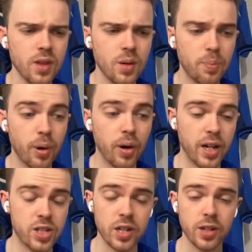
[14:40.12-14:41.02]
but
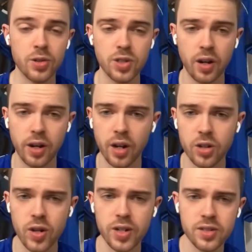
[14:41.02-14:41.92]
actually, new signing
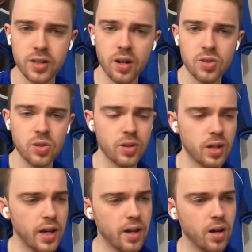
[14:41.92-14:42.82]
Andre Dazelle scored a
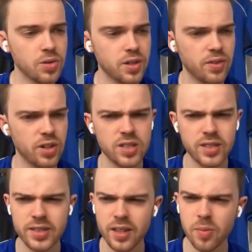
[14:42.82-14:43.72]
late goal,
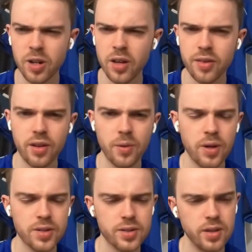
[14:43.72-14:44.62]
76th minute, I think it
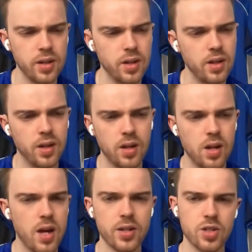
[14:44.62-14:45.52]
was,
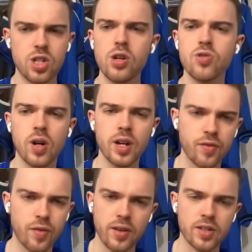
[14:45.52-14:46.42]
and just huge
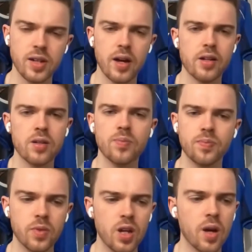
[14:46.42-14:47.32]
relief around the
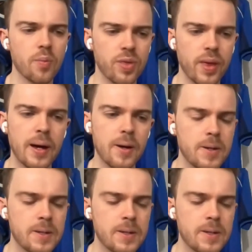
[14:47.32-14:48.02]
stadium with that.